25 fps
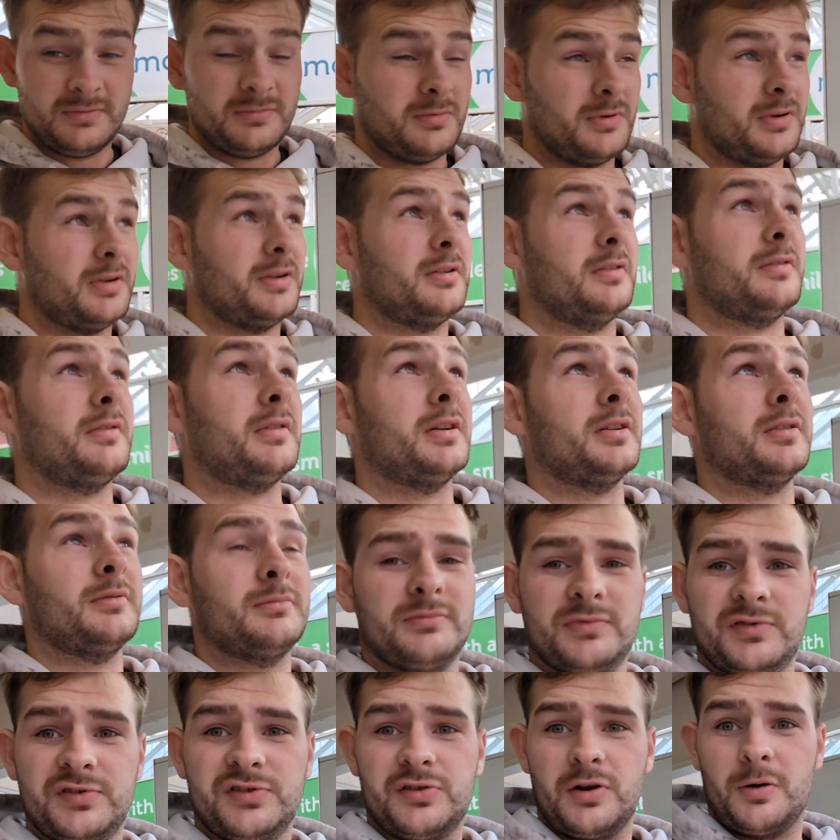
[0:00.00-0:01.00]
We're um,
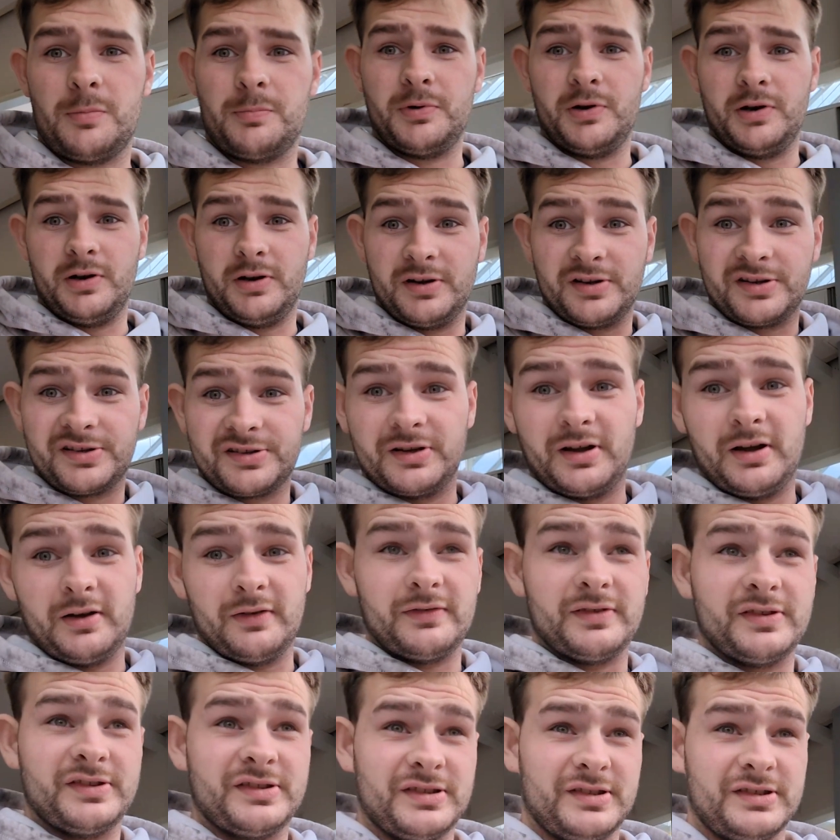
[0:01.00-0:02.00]
stopping in
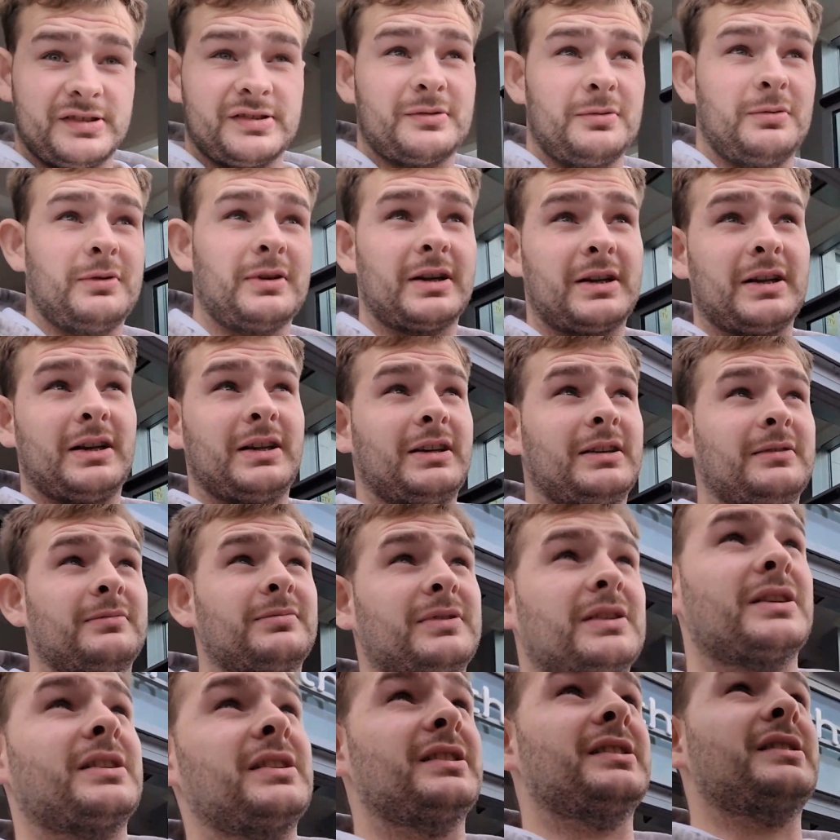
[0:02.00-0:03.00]
services quickly
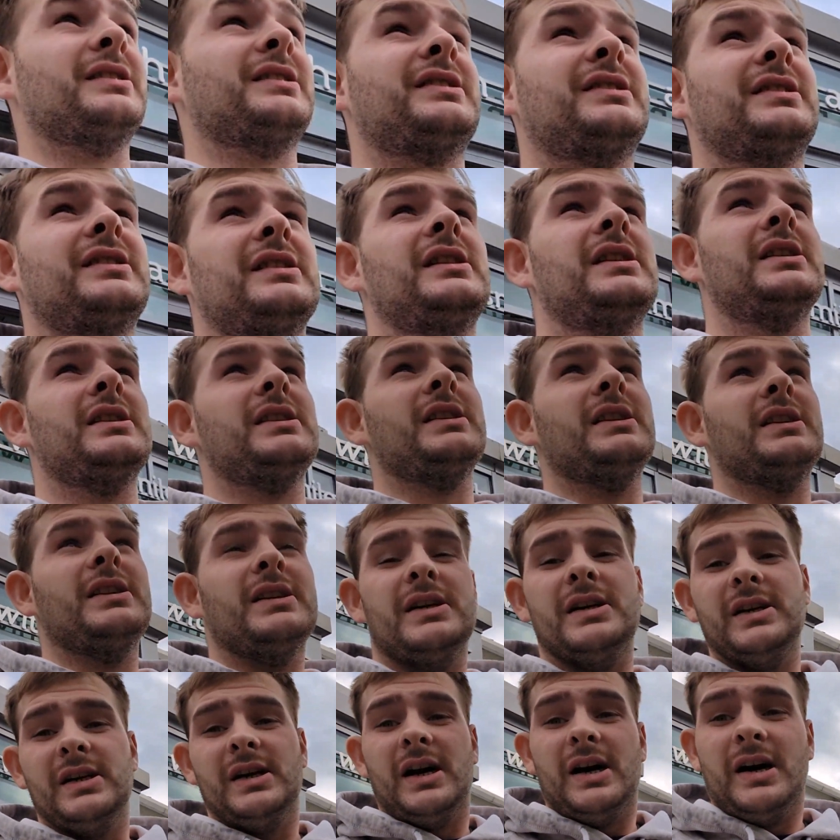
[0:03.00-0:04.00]
because
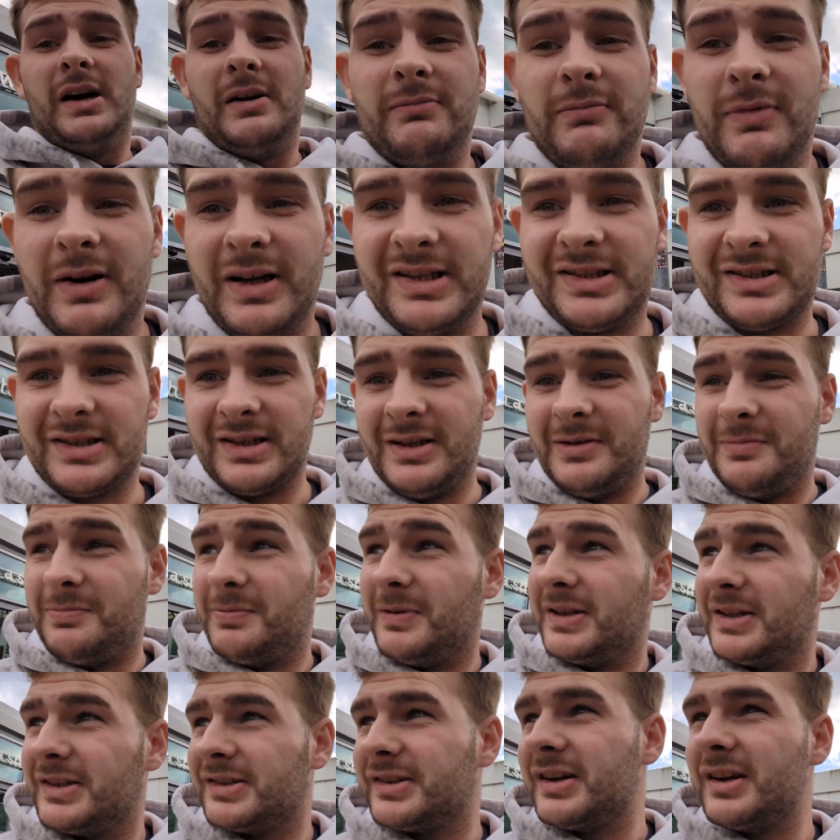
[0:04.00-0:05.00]
my sleep
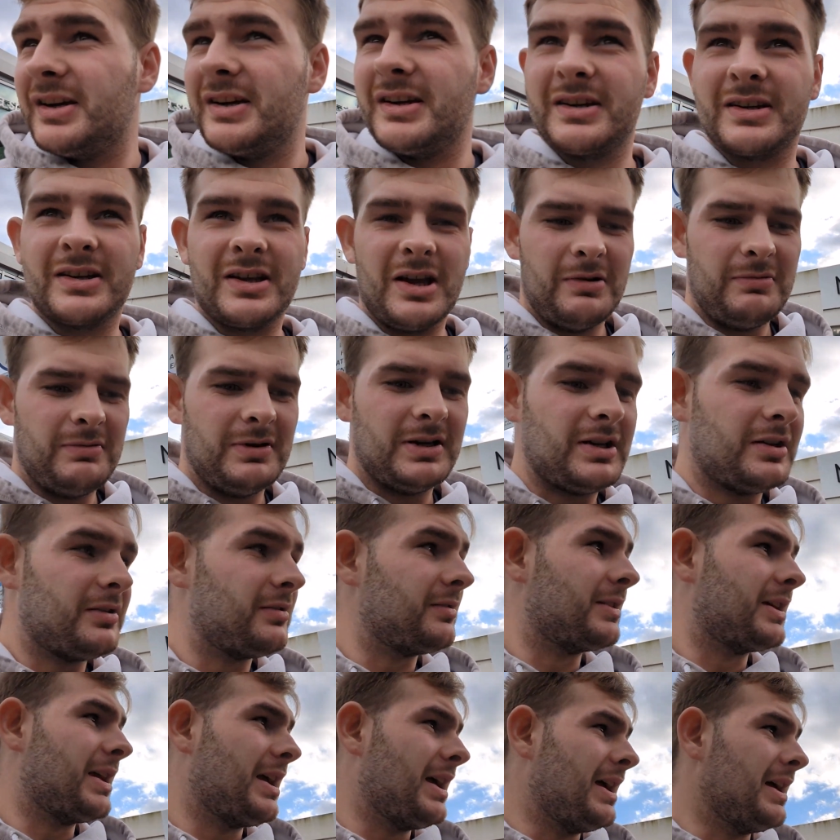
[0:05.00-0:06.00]
is uh, going
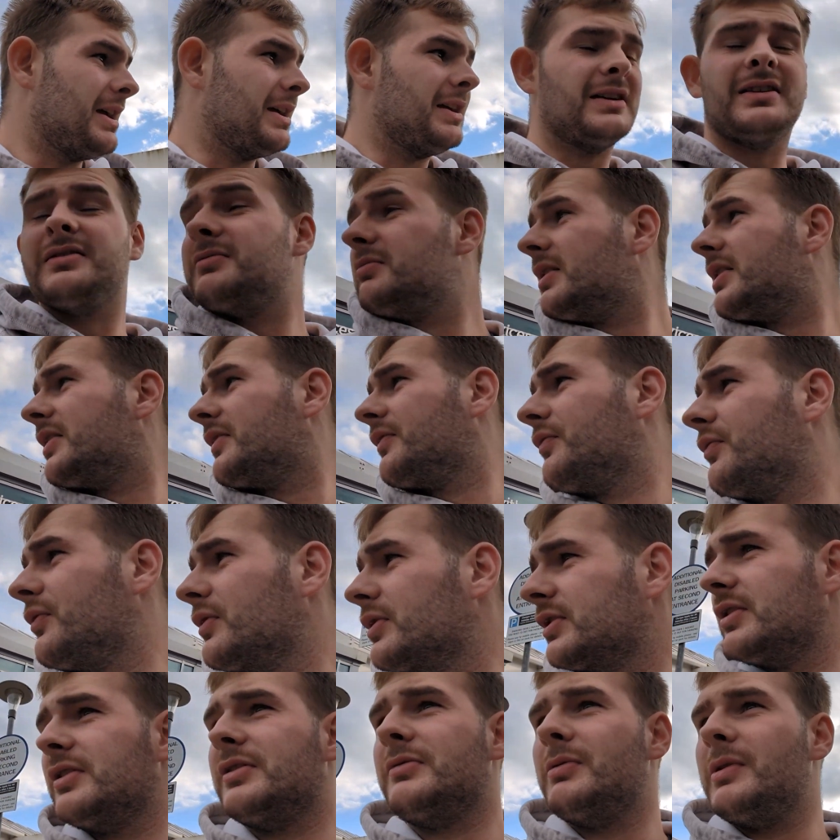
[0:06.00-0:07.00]
okay. Where the fuck
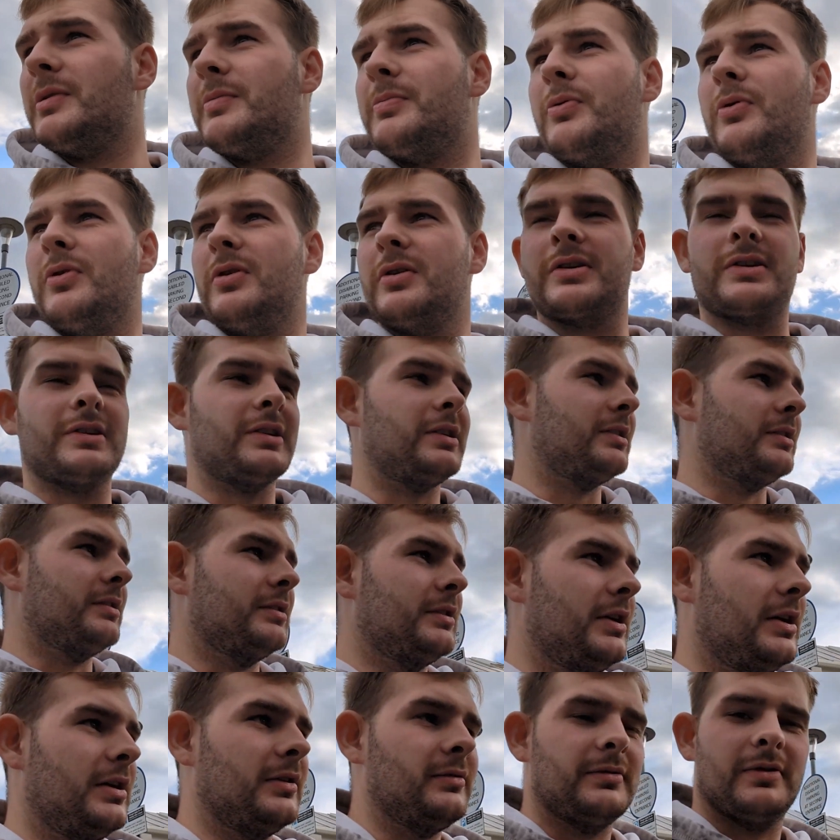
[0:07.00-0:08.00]
did we walk? Oh
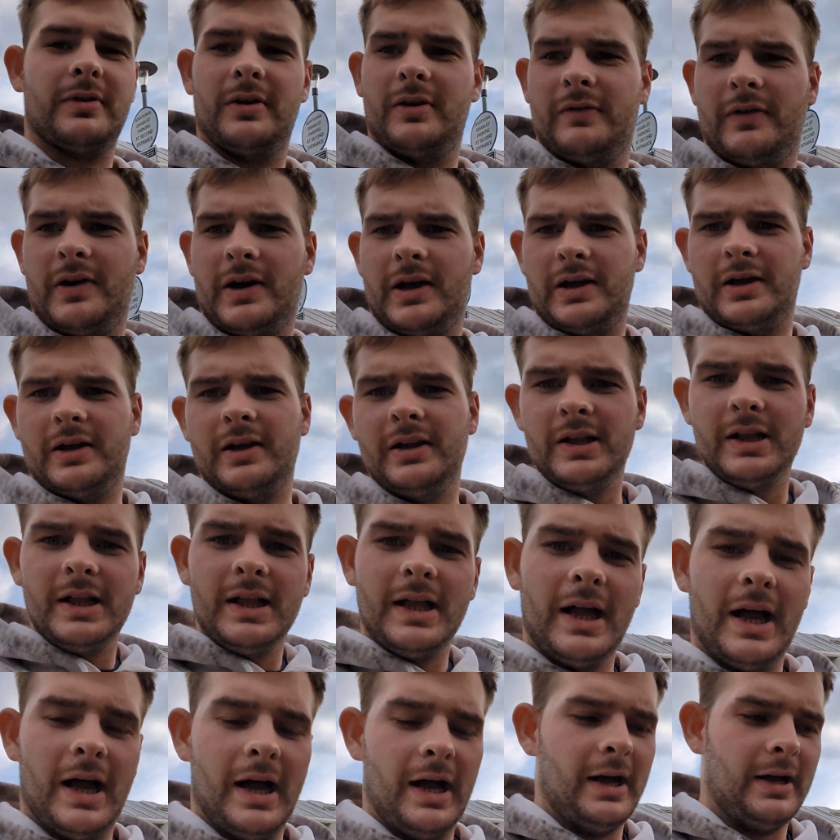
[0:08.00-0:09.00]
yeah, over here.
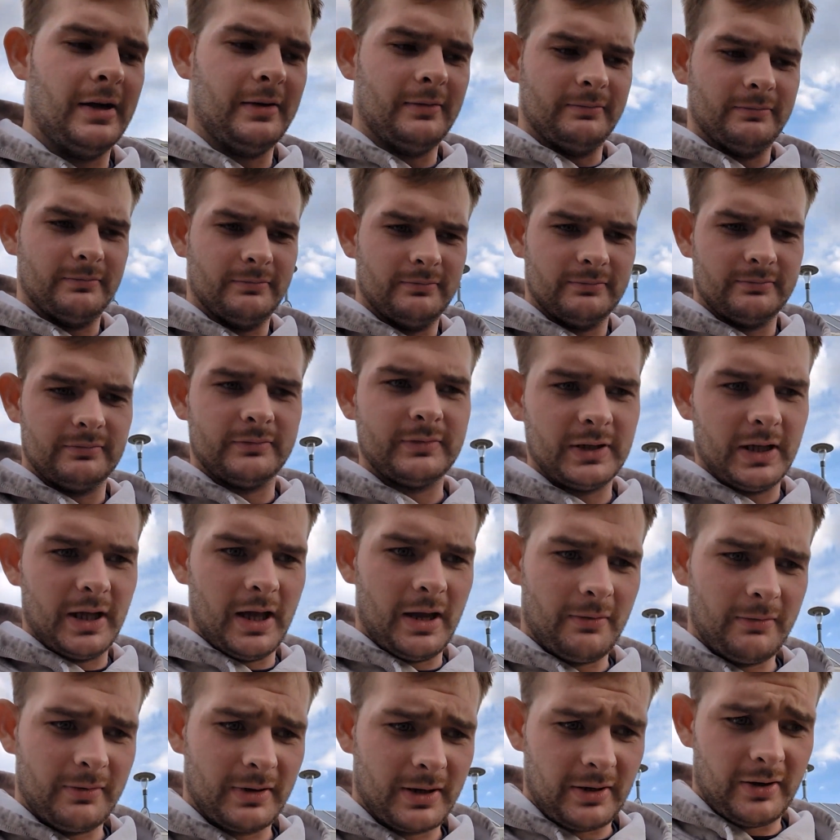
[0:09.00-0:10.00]
Um,
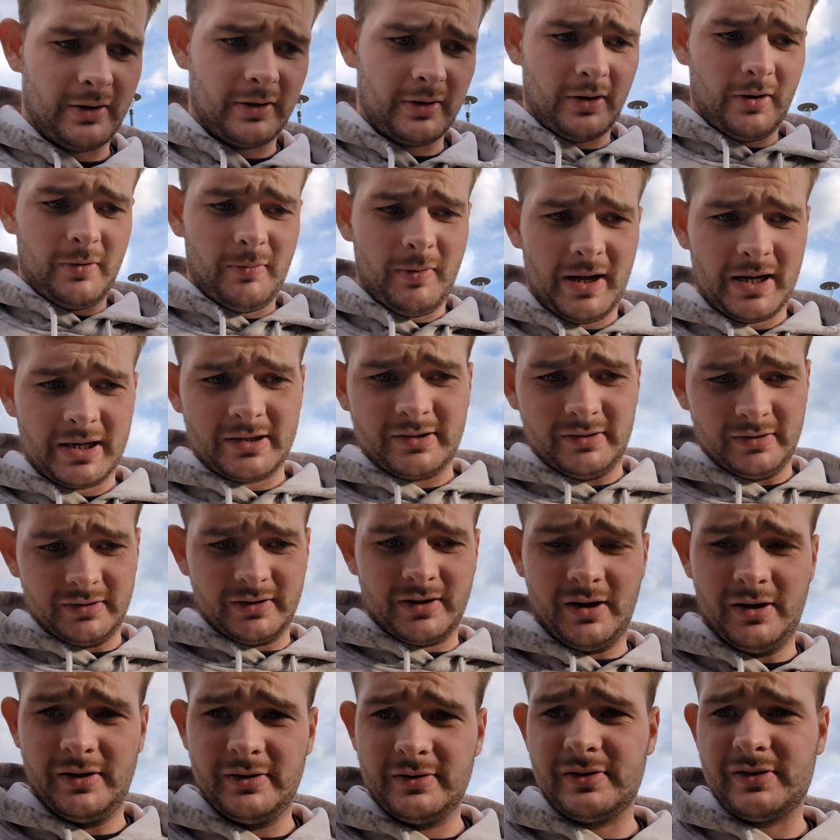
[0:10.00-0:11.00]
yeah, we're gonna go back on the
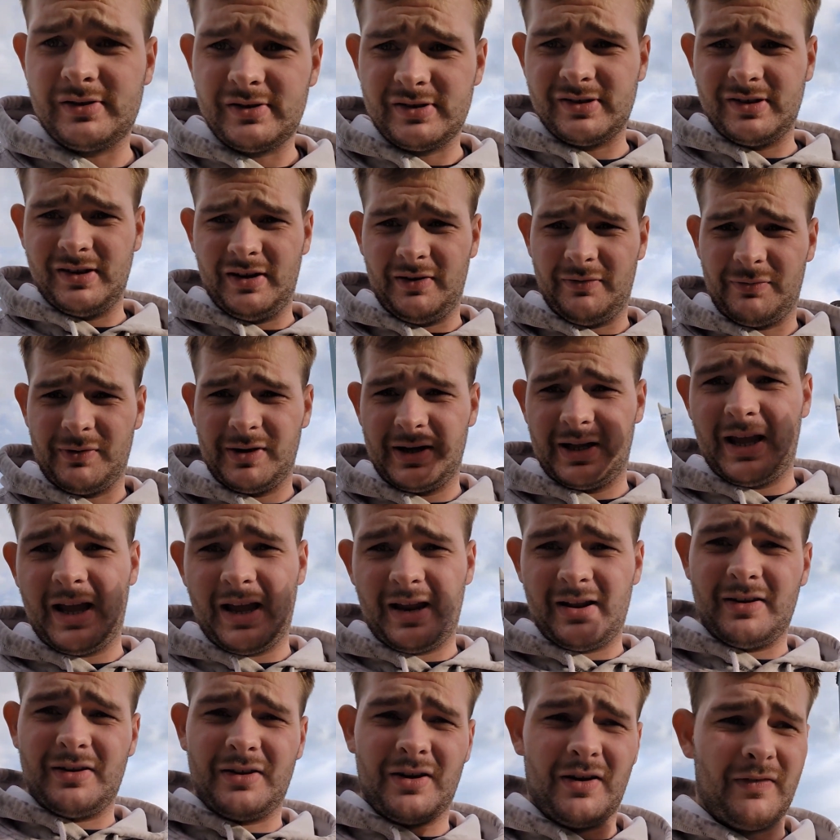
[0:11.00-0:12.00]
coach, see if we can
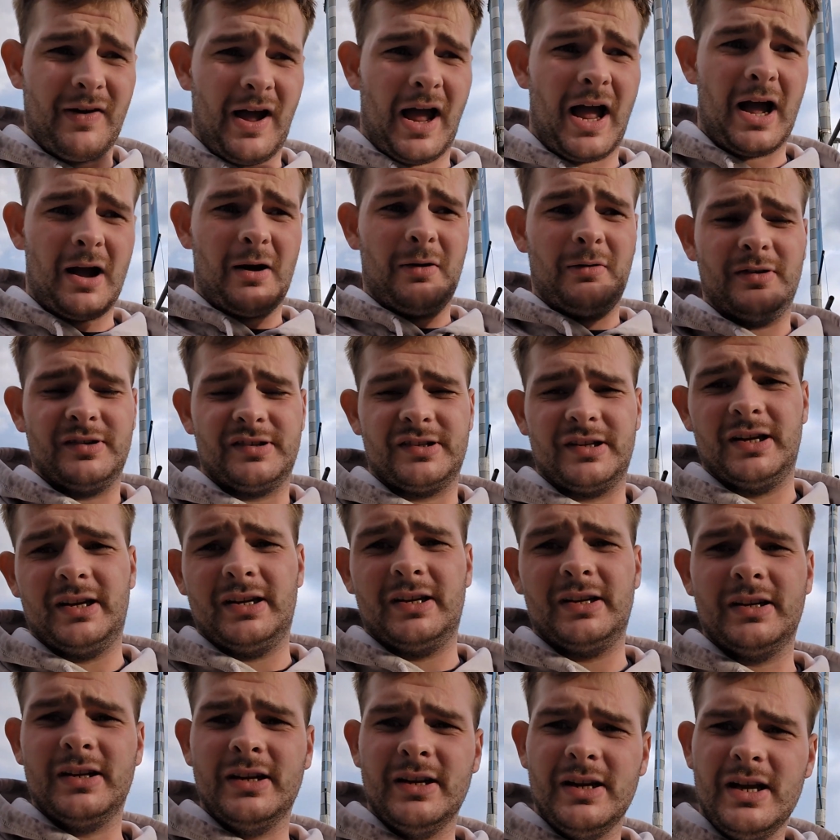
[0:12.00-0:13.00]
get another hours
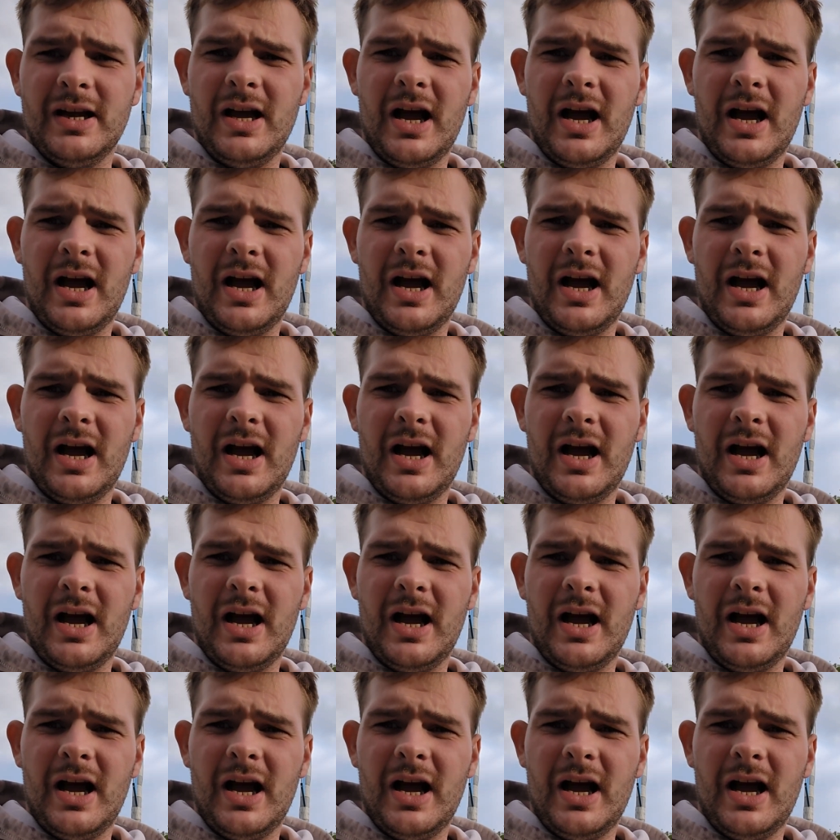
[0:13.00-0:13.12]
in.